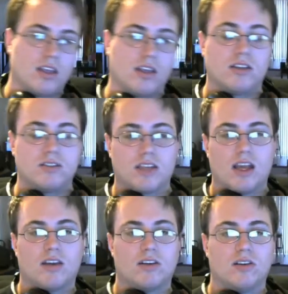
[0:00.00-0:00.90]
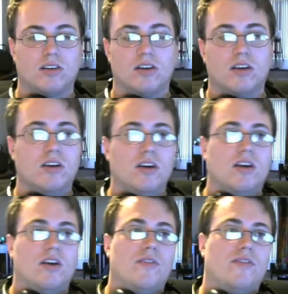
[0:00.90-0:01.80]
the standard,
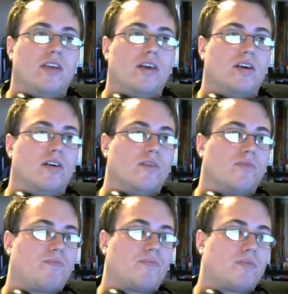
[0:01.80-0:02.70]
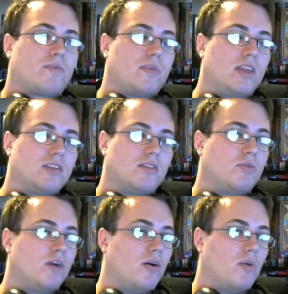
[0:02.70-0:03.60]
this
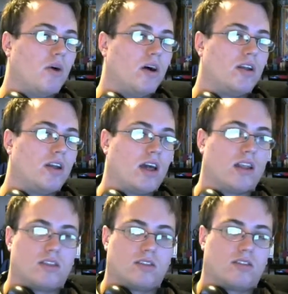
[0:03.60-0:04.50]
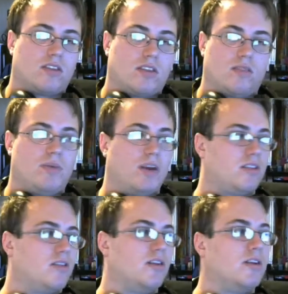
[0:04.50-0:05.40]
is what won at a
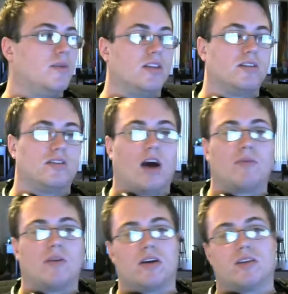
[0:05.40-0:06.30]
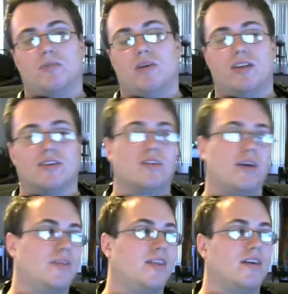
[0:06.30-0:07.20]
big tournament, so I'm going to play the
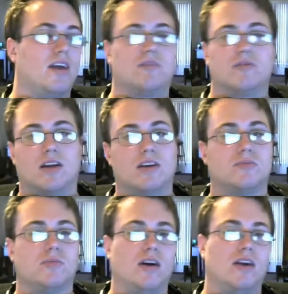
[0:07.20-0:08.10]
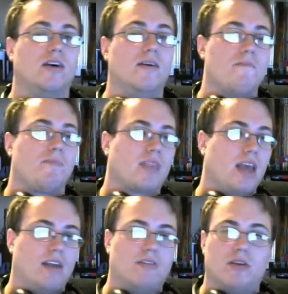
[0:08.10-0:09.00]
same thing everyone else played,
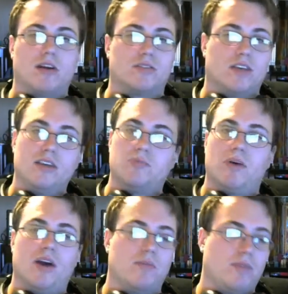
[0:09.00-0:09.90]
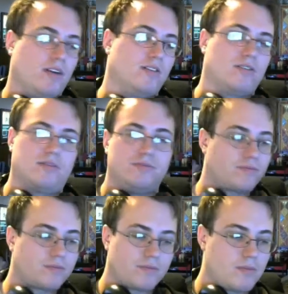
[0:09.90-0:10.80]
and everyone else is playing because,
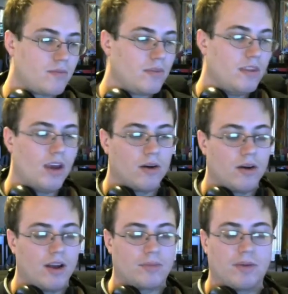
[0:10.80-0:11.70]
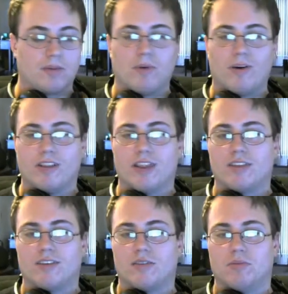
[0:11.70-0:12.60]
it's been reported
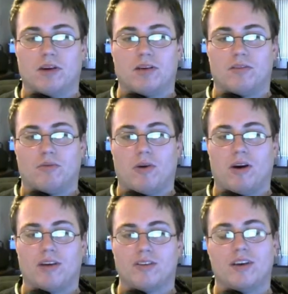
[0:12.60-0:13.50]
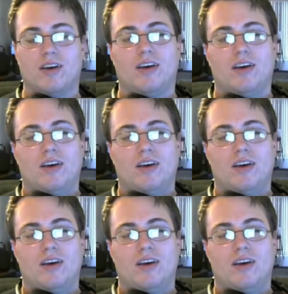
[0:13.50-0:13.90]
that this is what it was,